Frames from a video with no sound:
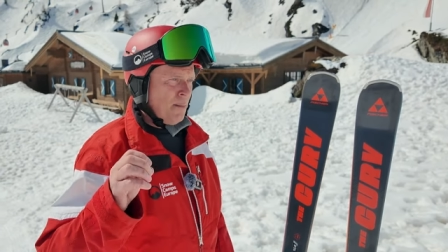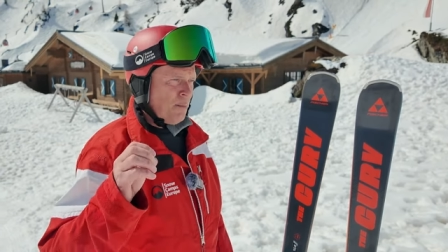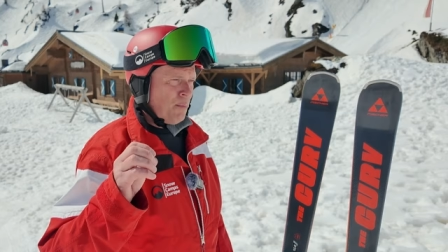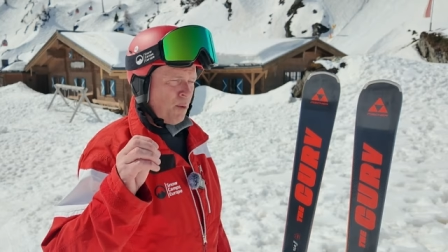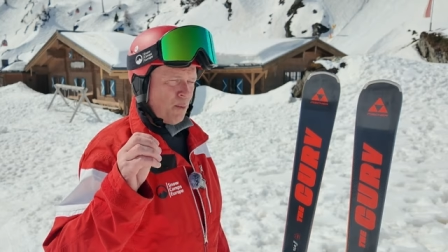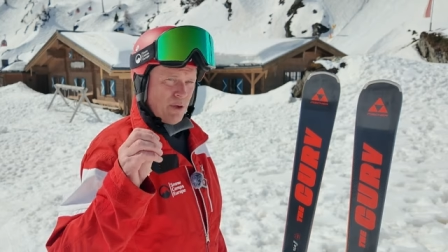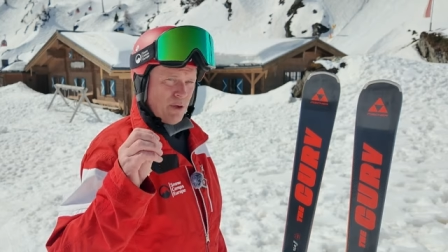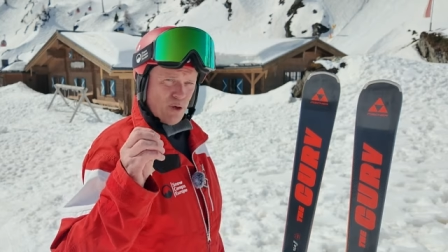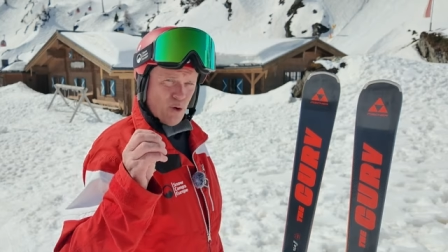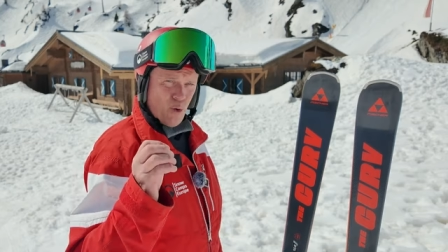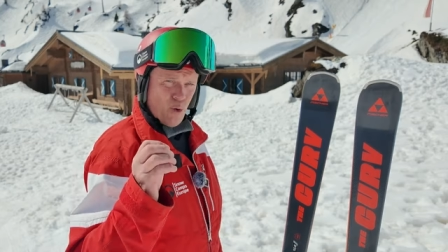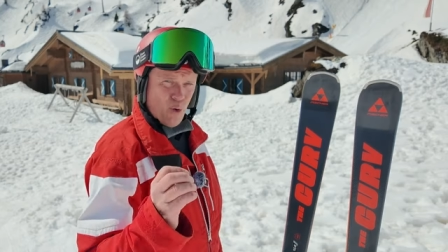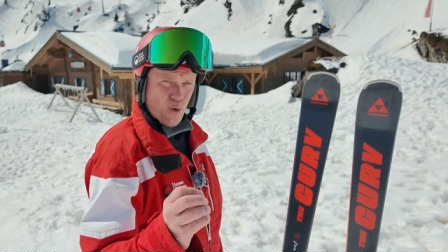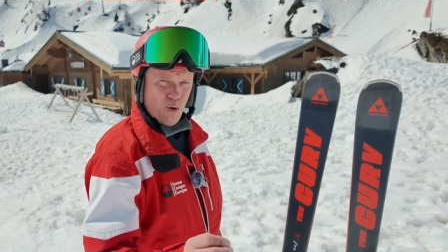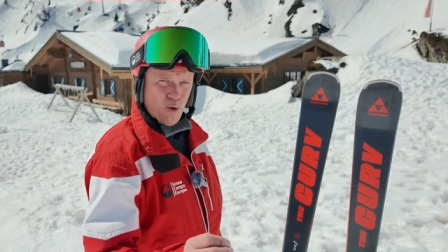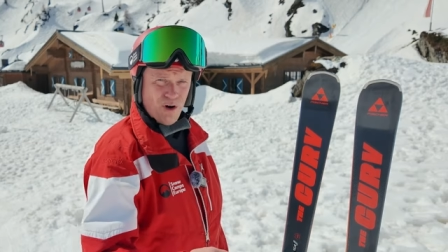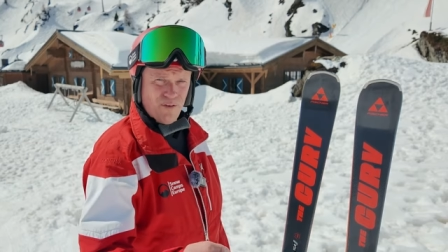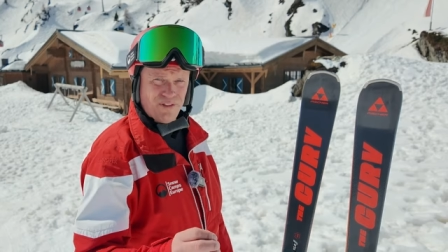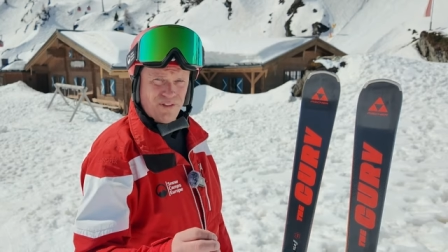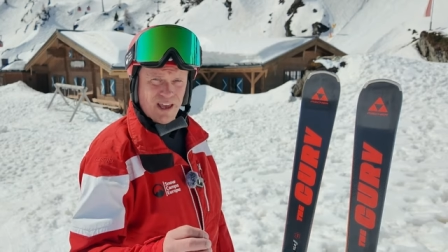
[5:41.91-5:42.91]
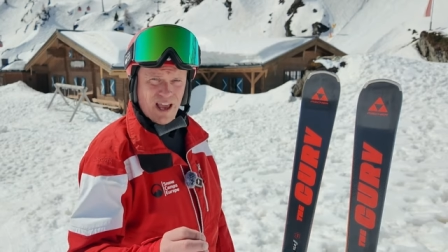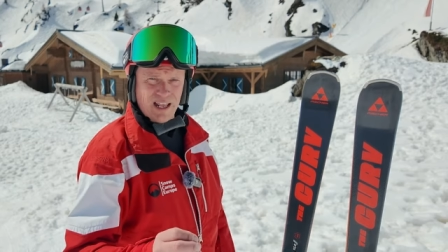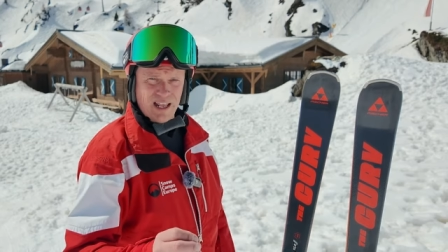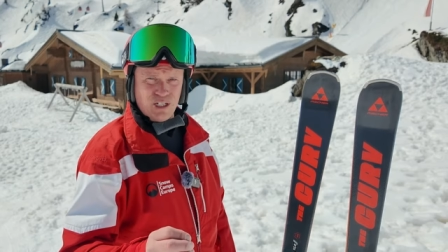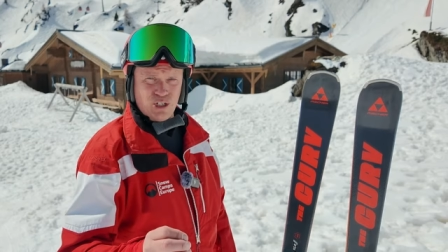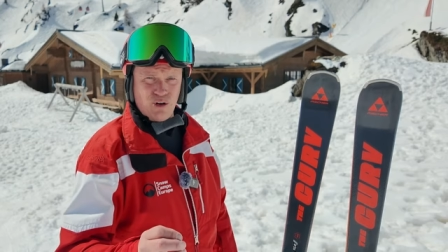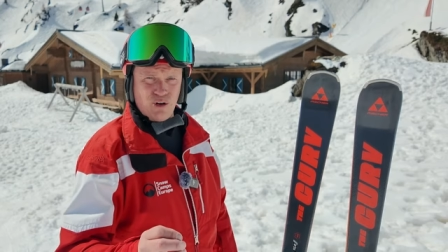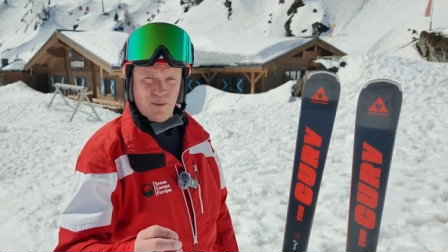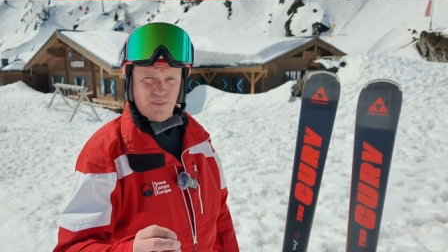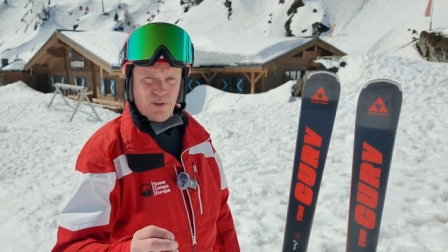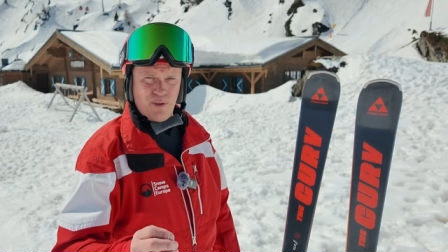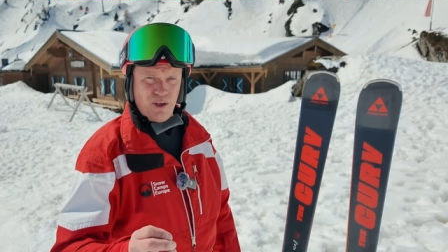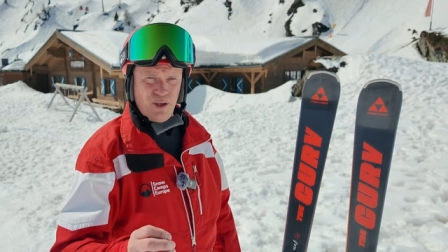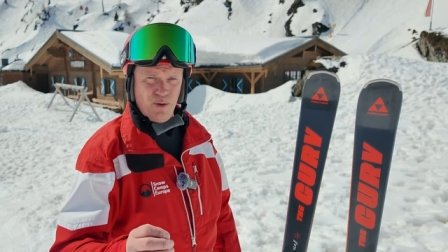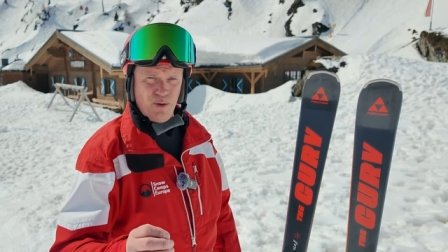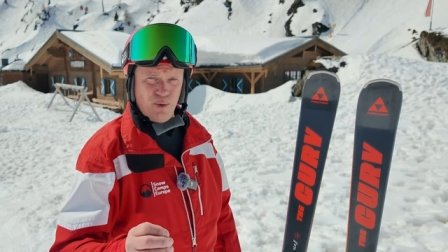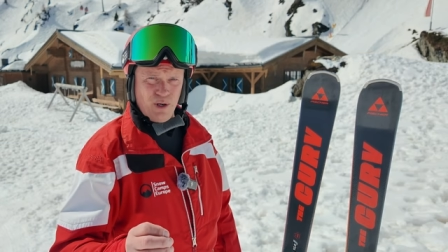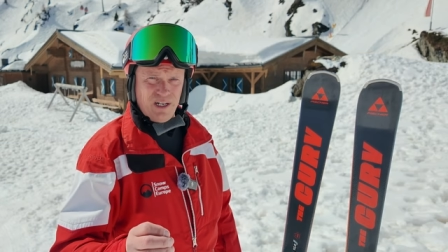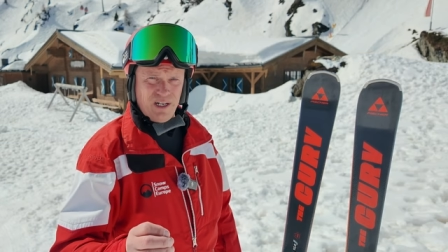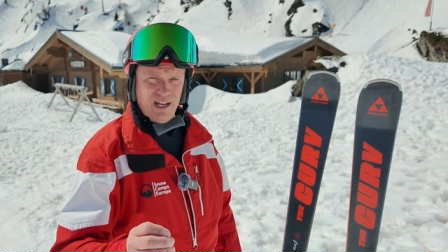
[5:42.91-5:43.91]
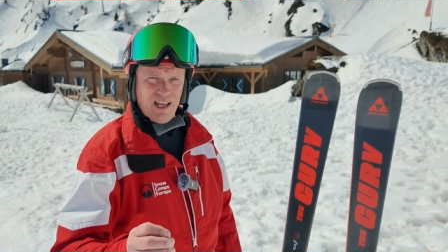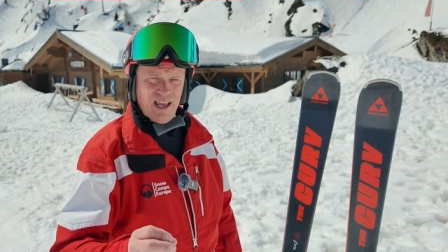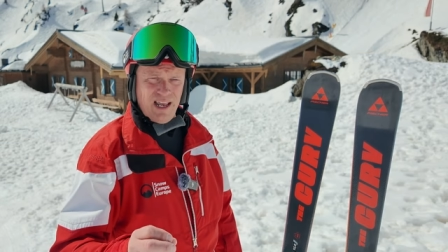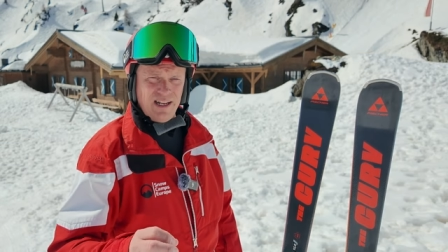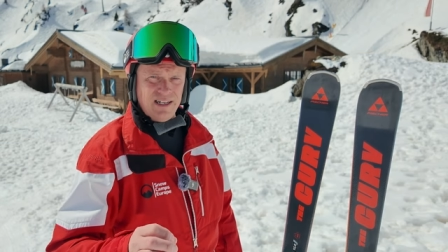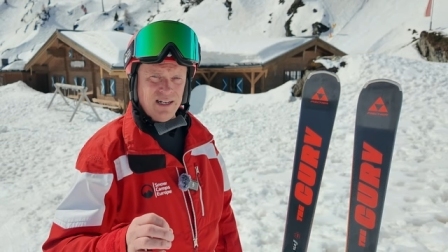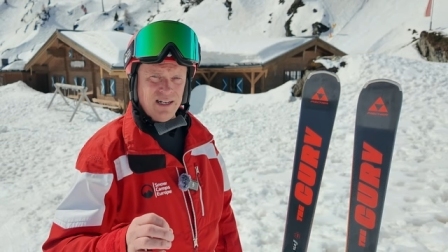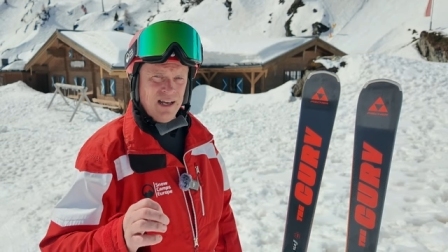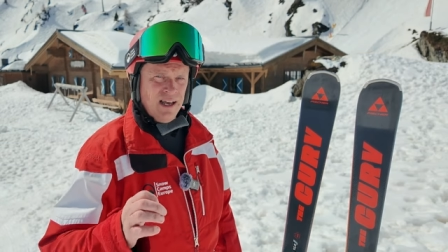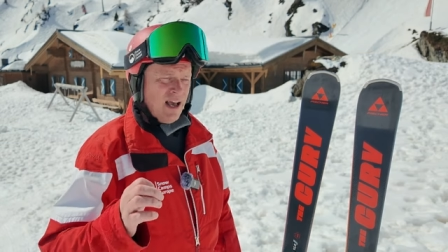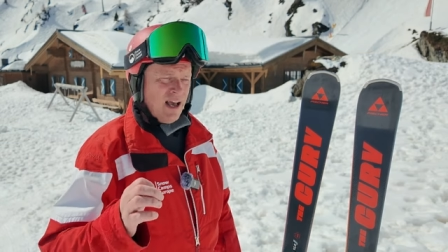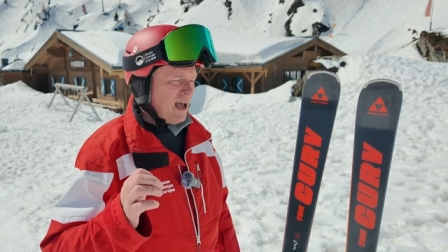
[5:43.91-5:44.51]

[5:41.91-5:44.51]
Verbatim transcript: but with all of the edge grip that you would need.